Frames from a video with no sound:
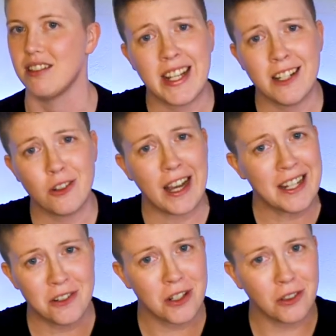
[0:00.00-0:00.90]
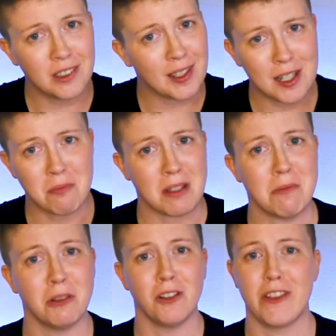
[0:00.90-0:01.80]
Now, I don't know a lot of
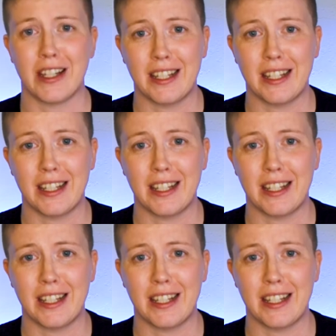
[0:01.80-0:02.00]
people that